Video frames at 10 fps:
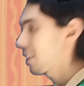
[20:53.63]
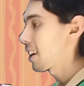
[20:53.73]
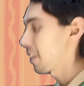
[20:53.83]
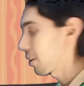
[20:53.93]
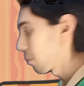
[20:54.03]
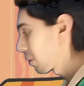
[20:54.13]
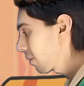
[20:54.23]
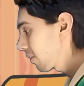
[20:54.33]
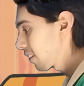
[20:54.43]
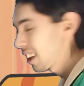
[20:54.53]
Thank you,
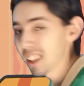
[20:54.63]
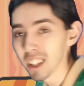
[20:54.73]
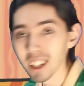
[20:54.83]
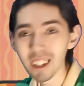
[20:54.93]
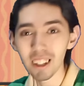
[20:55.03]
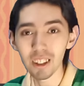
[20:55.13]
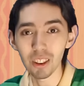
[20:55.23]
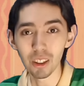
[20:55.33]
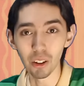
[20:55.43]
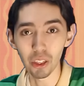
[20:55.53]
Blue.
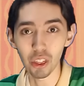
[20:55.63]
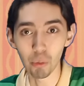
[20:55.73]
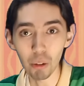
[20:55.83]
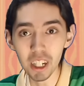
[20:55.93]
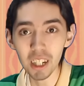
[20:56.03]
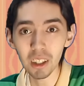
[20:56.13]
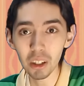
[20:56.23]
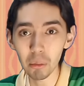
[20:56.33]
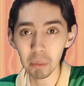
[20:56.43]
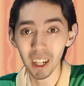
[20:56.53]
The three
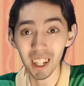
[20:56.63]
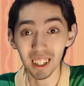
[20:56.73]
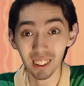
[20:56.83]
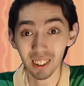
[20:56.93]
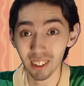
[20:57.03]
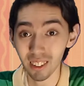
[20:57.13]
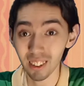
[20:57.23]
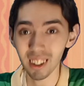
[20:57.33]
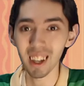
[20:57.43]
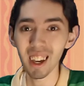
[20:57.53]
little pigs.
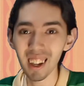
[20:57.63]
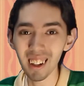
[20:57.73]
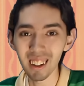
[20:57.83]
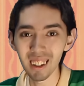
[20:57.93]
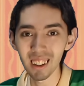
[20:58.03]
Huh.